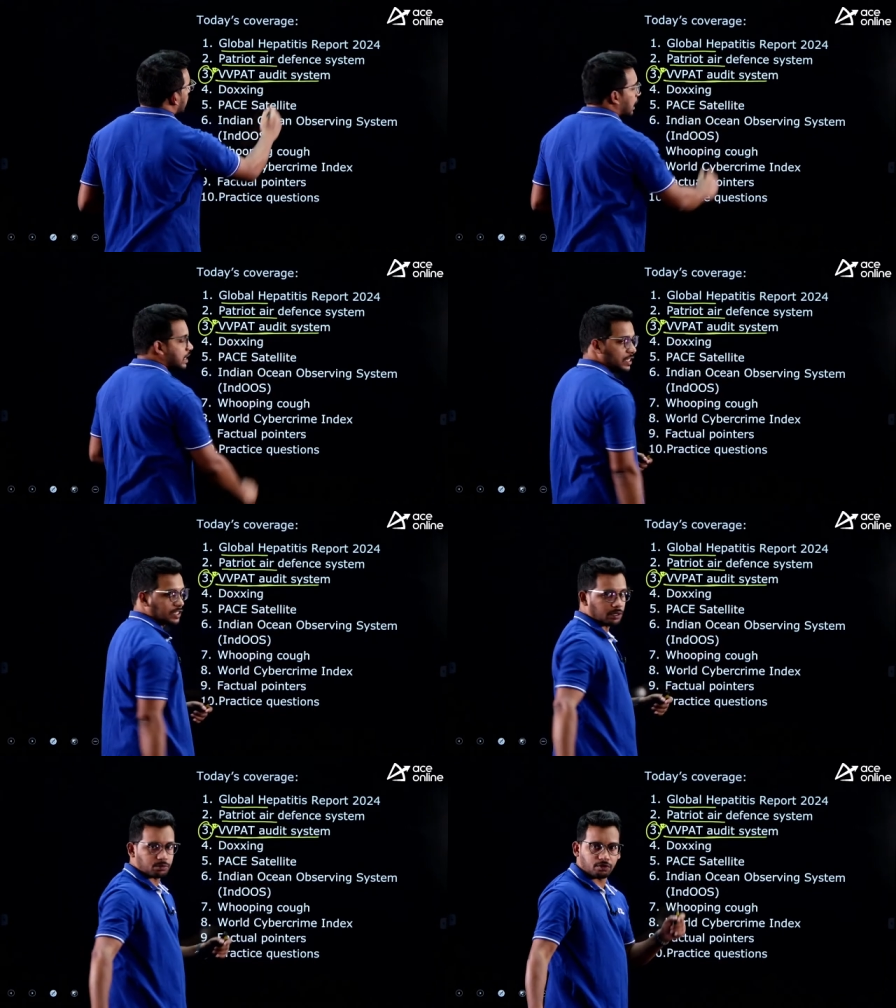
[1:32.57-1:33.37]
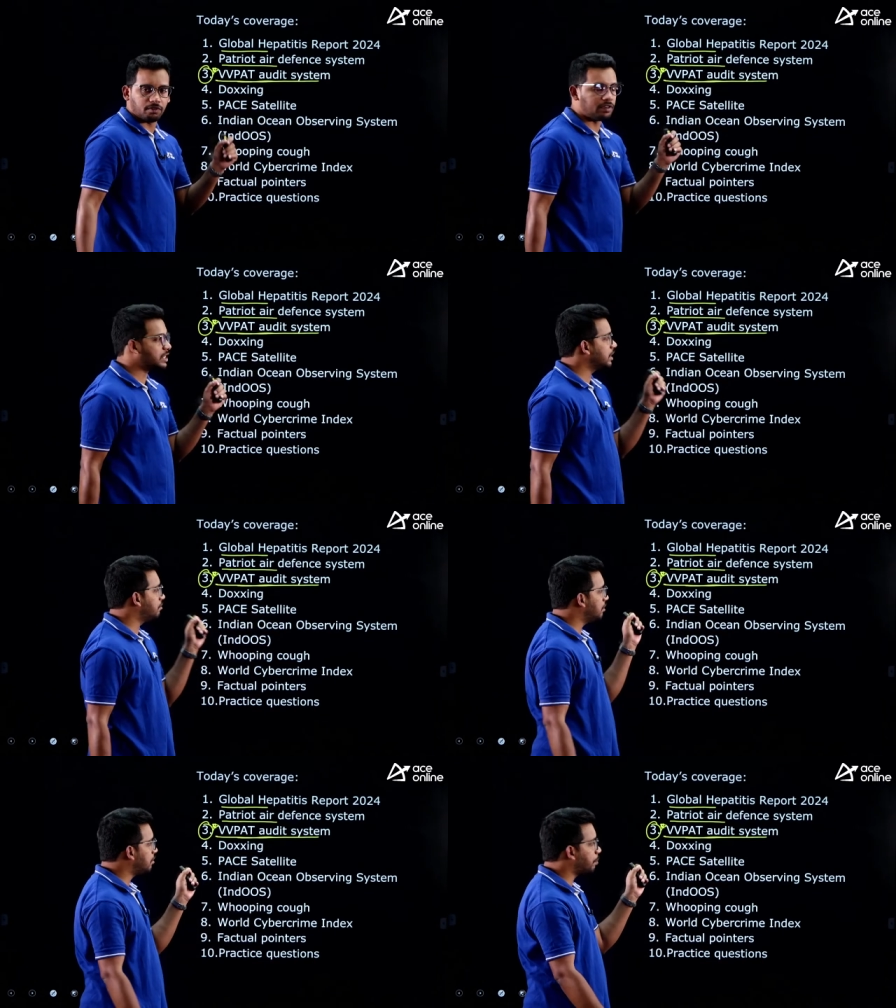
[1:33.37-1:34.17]
trial system. So, we will see
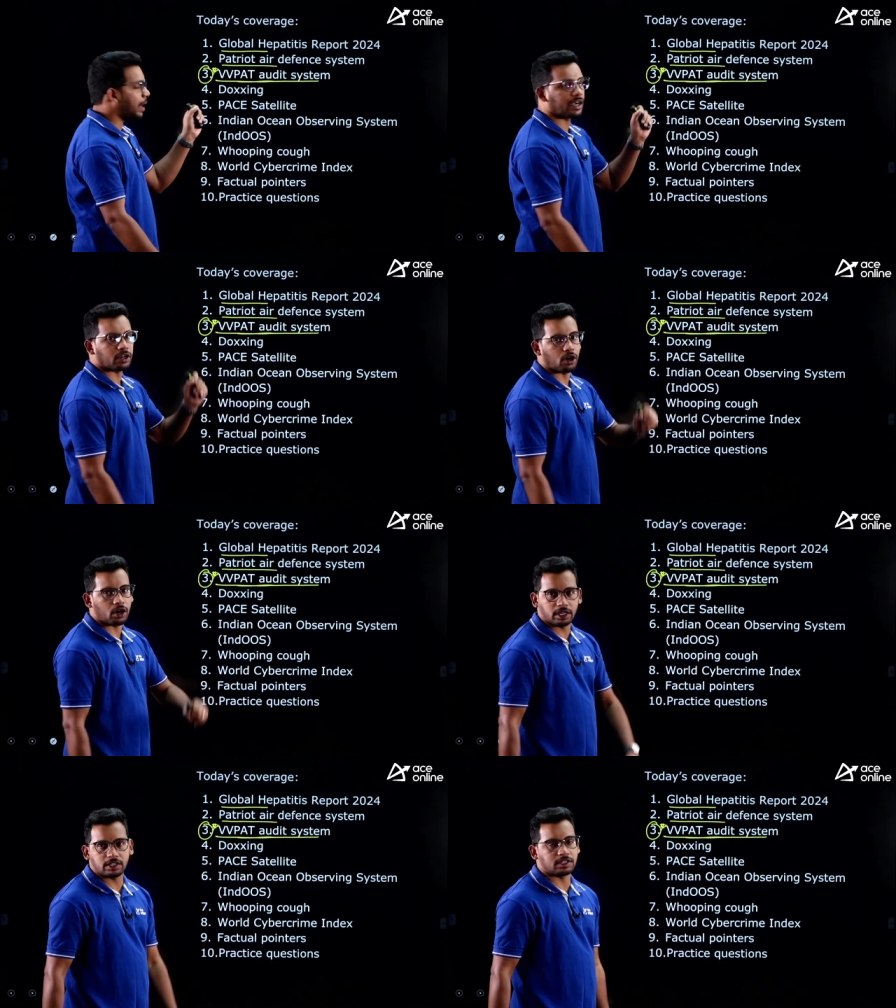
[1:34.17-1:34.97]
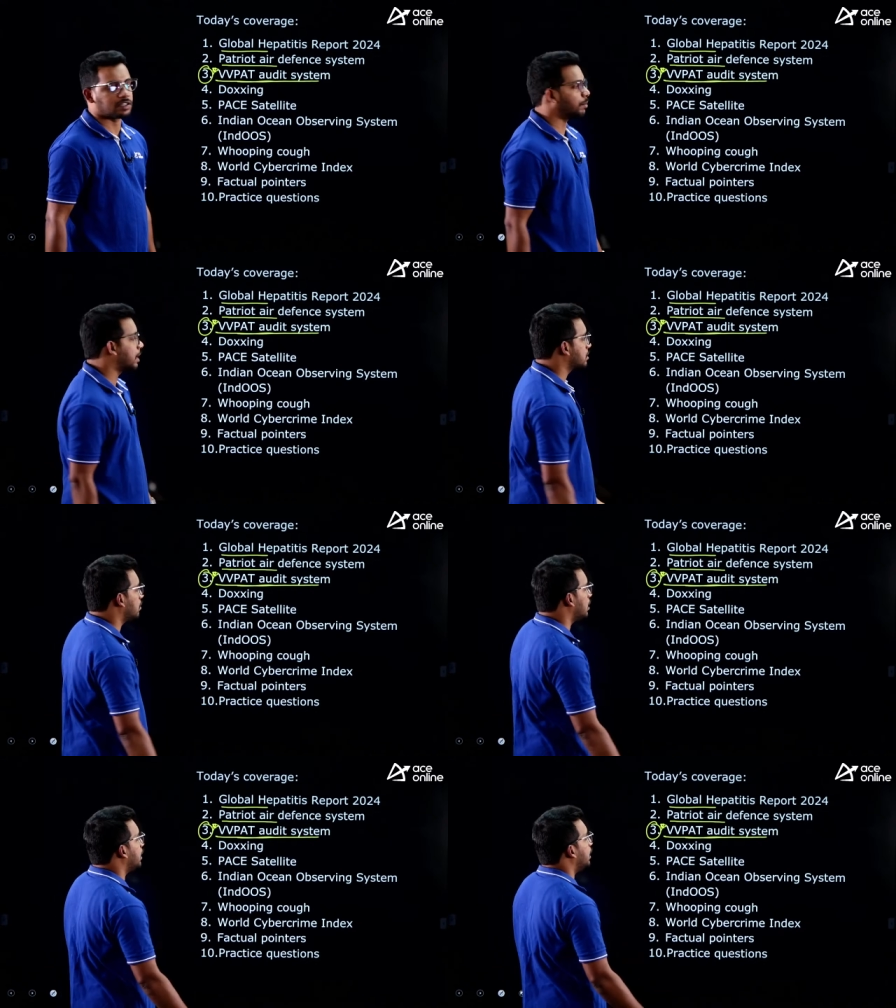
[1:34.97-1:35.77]
VVPAT audit system as
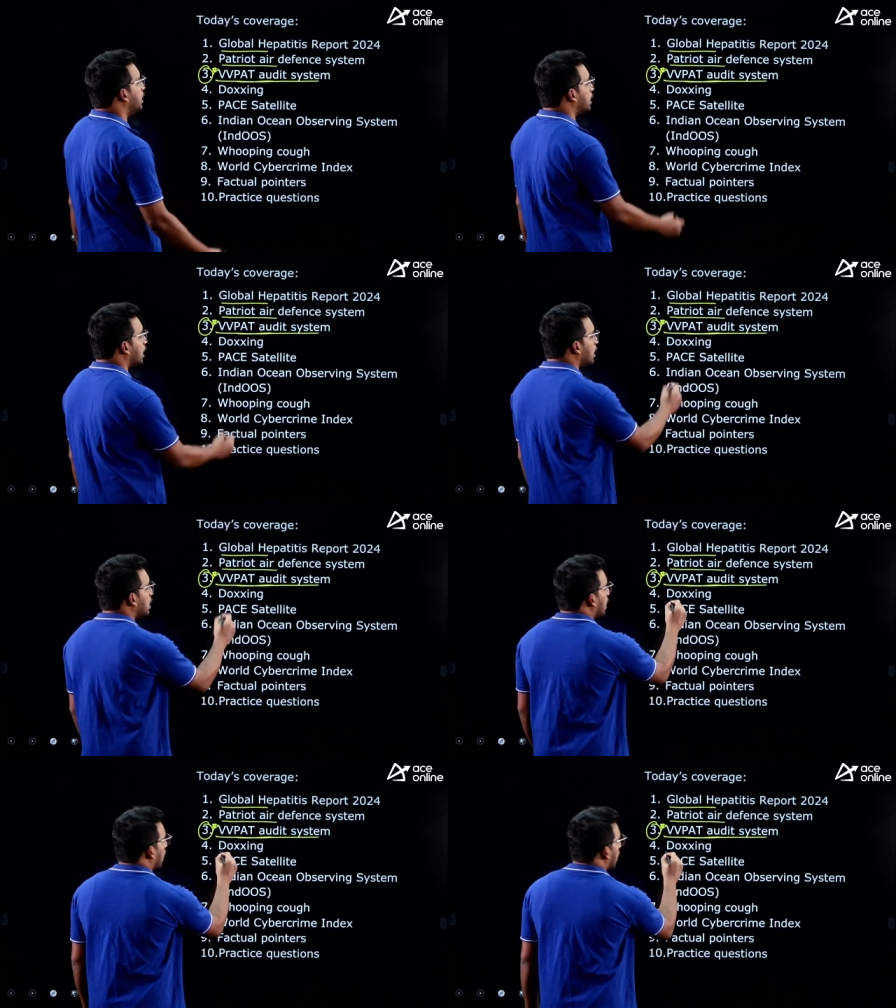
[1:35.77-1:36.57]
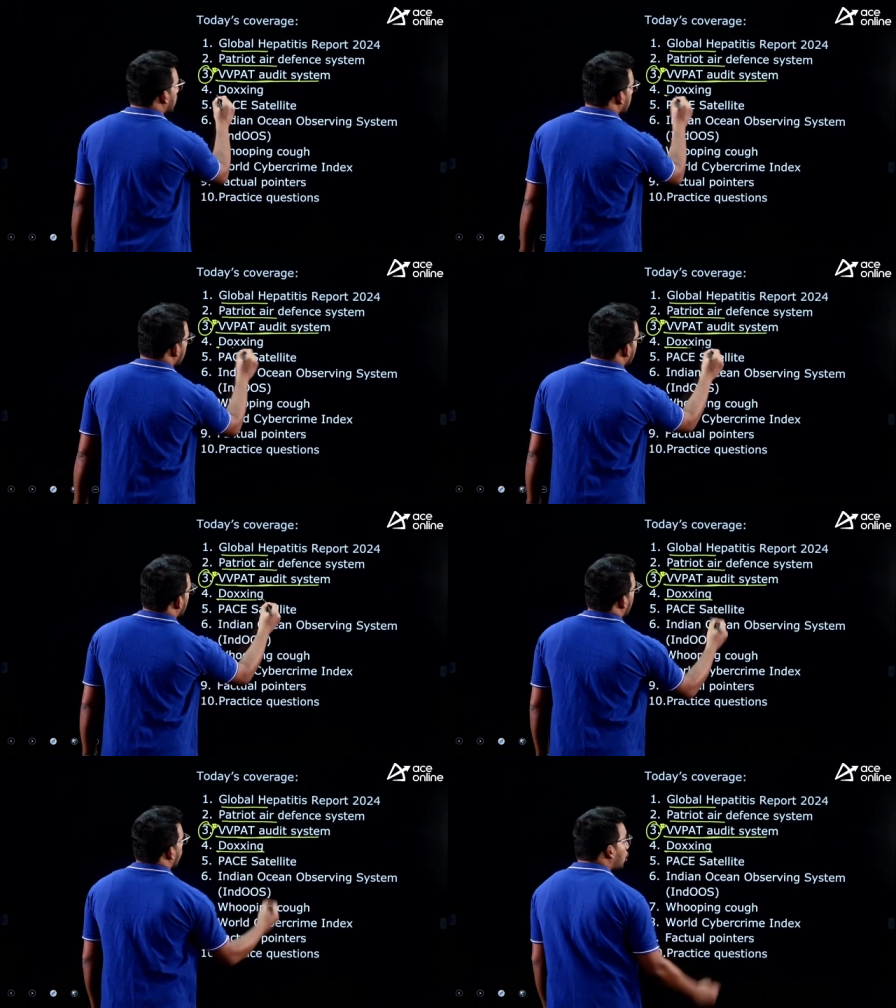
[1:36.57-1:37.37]
well in detail and then
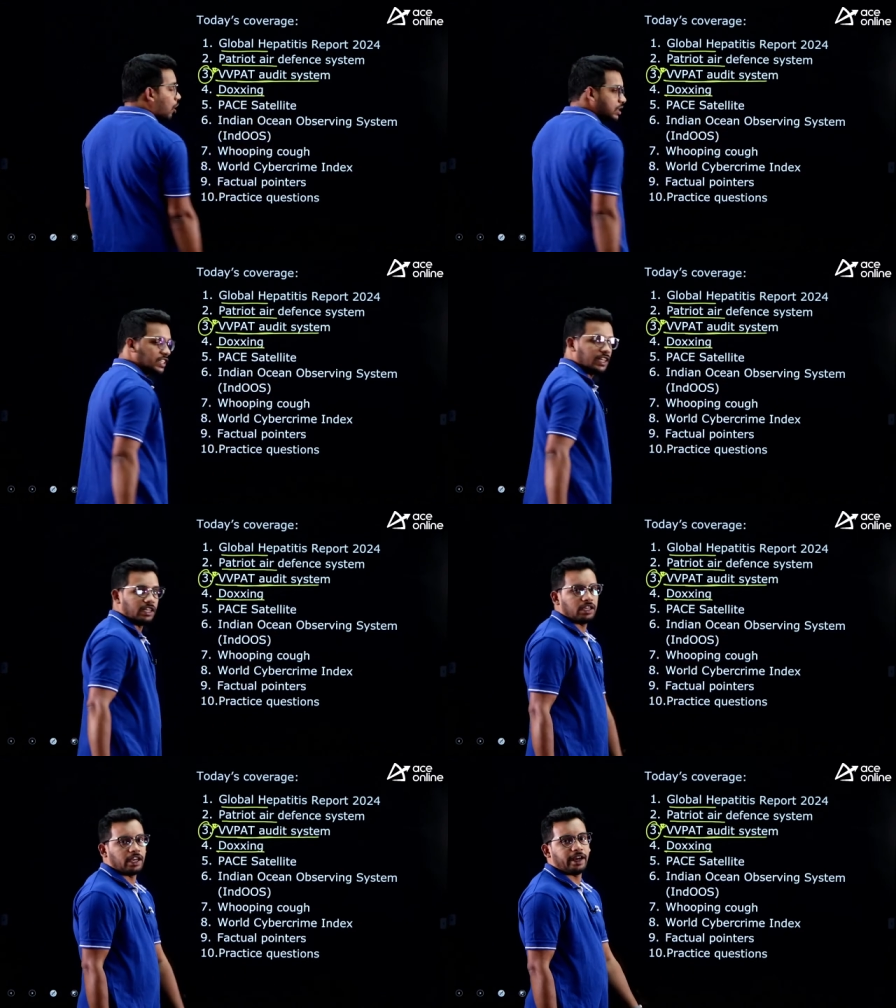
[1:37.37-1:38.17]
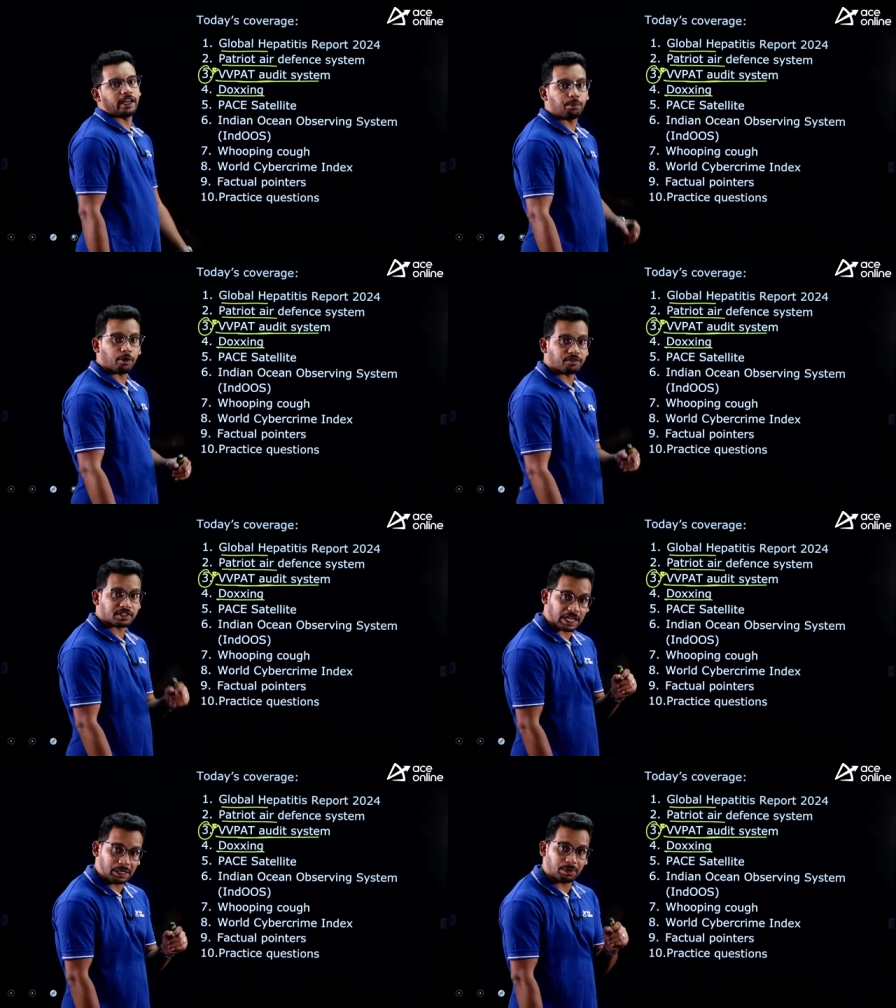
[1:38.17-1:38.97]
doxing, a type of
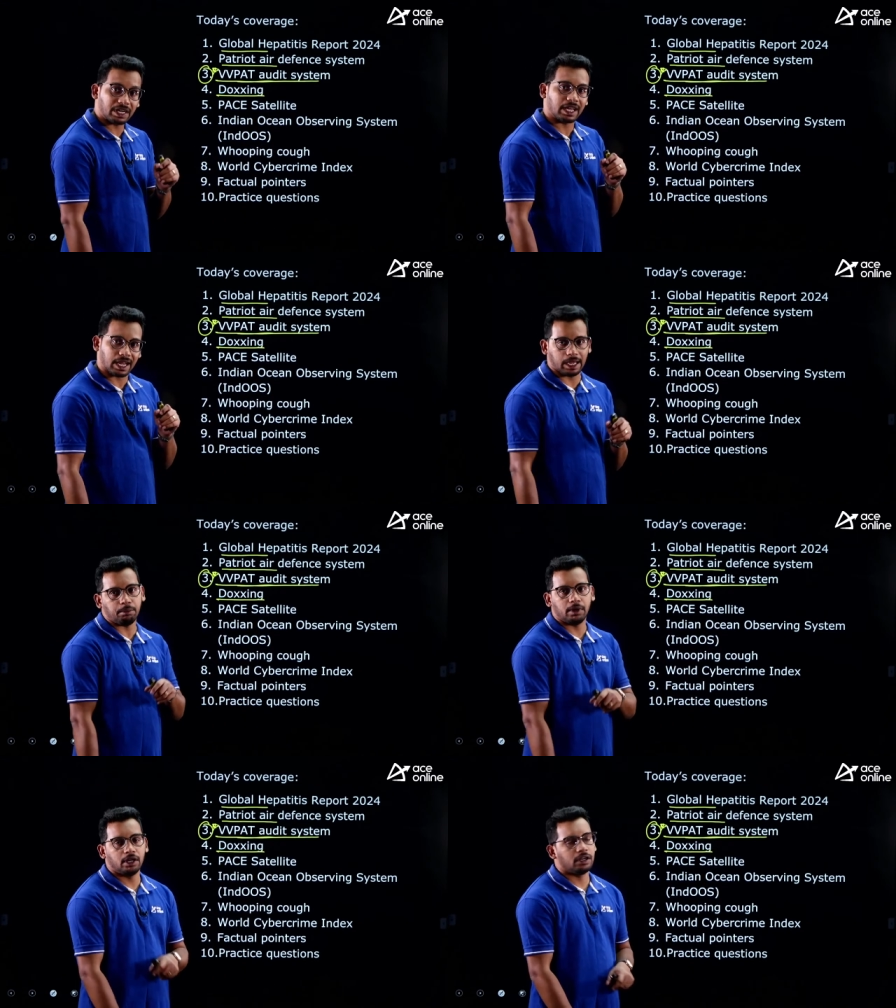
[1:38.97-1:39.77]
cyber crime,